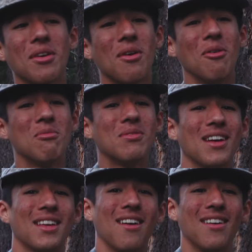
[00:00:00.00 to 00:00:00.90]
to go home, but
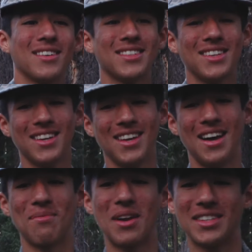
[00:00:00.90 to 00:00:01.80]
like honestly,
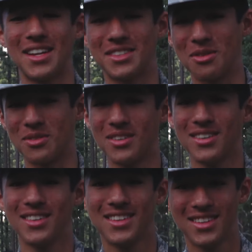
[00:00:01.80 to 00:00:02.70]
I'm kind of sad it's over.
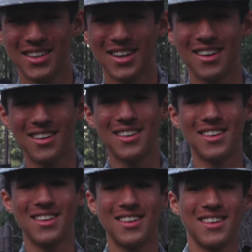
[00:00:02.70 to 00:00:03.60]
It, you know? It's always
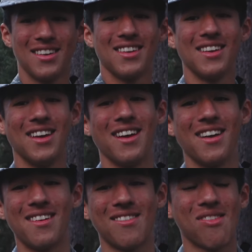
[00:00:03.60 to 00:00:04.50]
like that. Yeah. yeah.
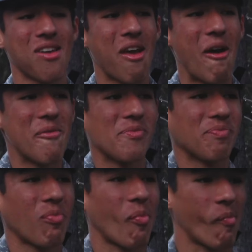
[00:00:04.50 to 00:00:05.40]
Same here. That was